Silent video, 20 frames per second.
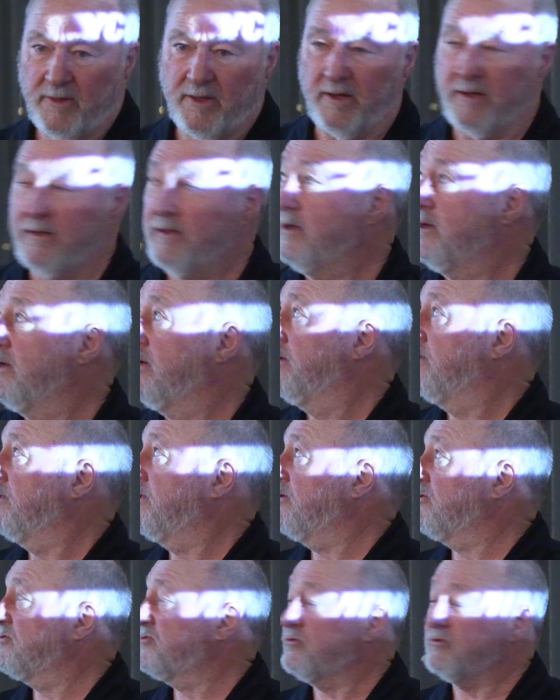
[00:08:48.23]
Okay.
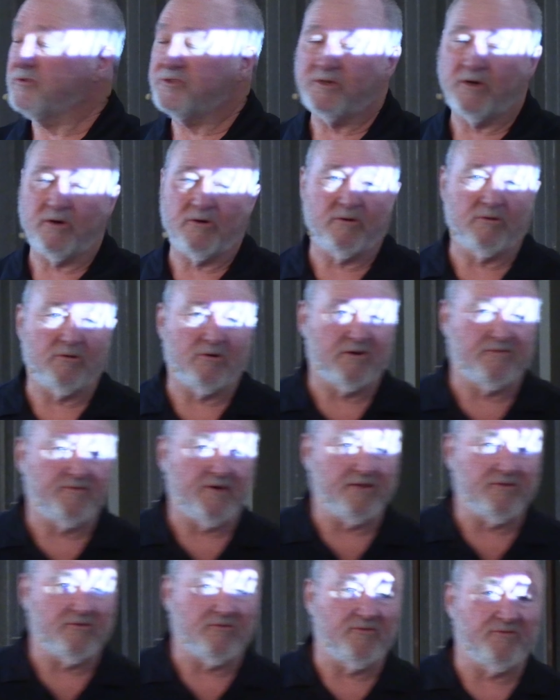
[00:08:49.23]
There is also a lot
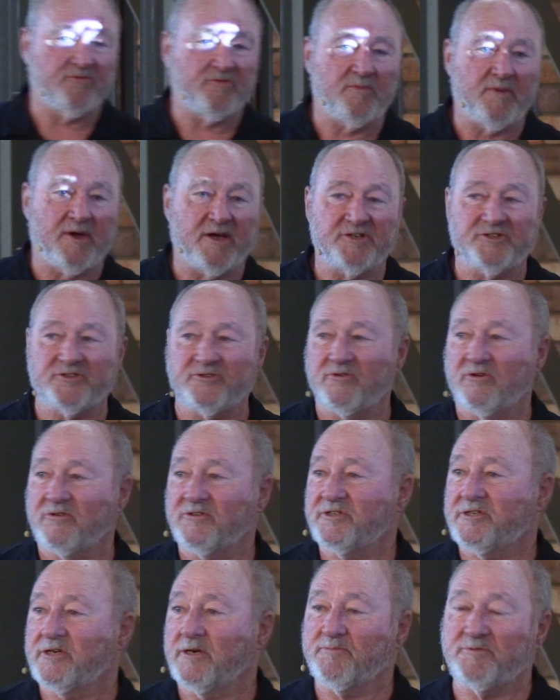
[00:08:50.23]
of other information
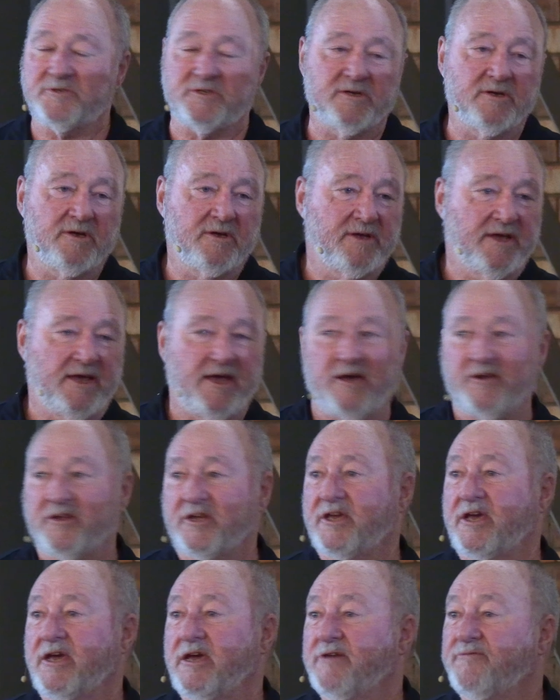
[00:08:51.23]
on tips, how
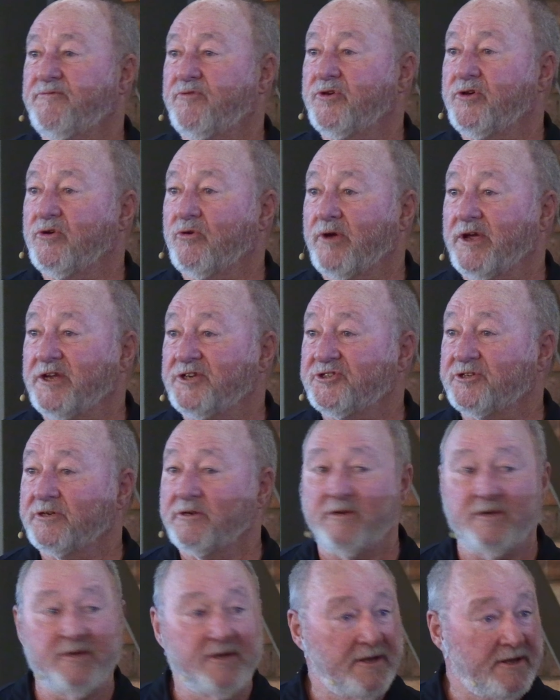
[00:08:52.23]
to care for your
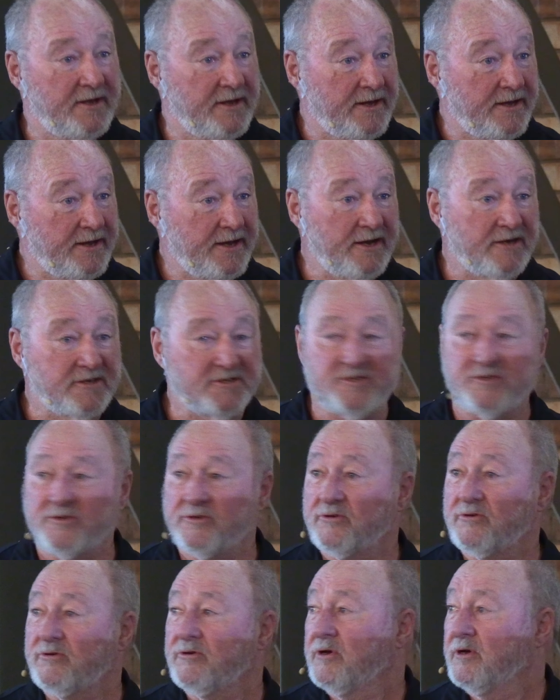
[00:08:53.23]
engine, how
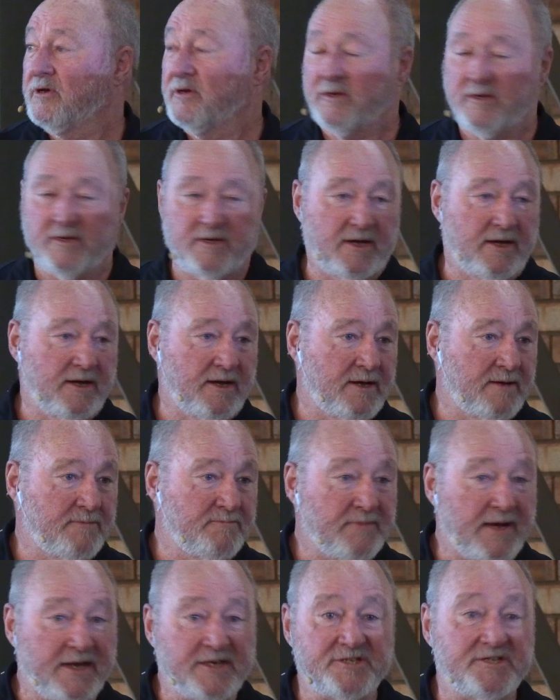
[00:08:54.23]
to
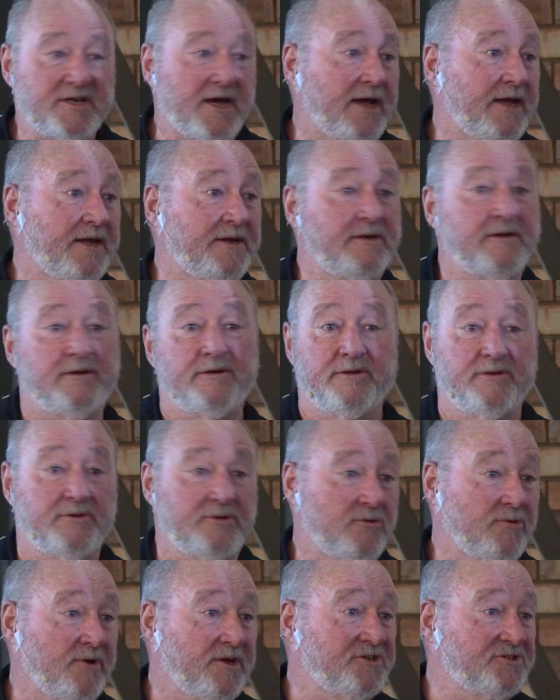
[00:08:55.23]
uh, maintain
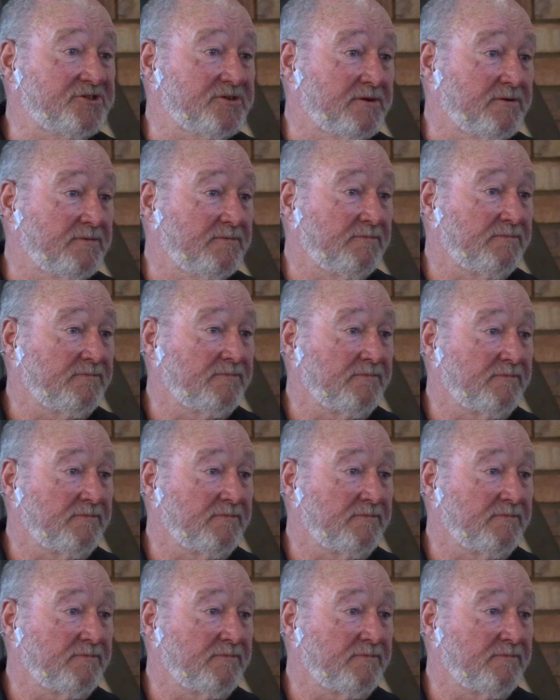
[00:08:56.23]
your engine.